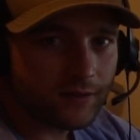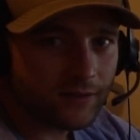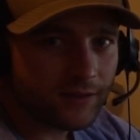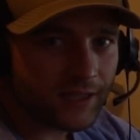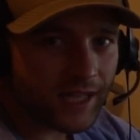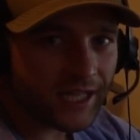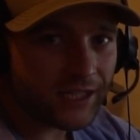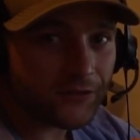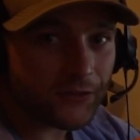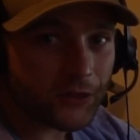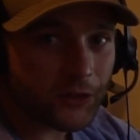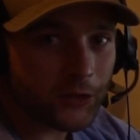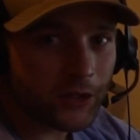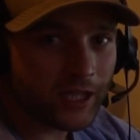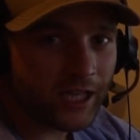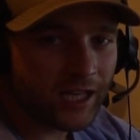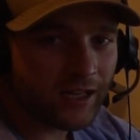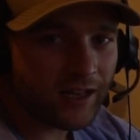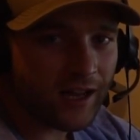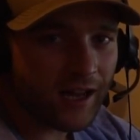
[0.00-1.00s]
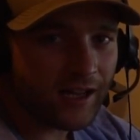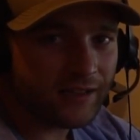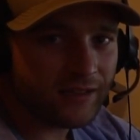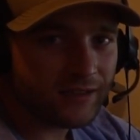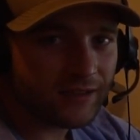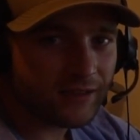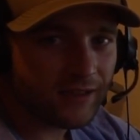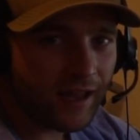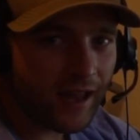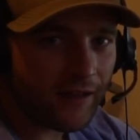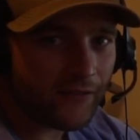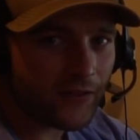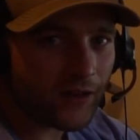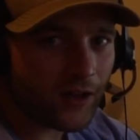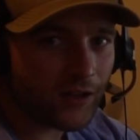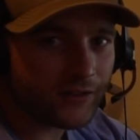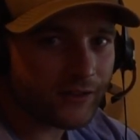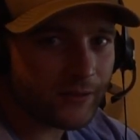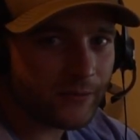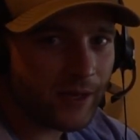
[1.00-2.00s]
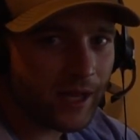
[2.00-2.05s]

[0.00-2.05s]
Thanks for tuning in, guys. Have an awesome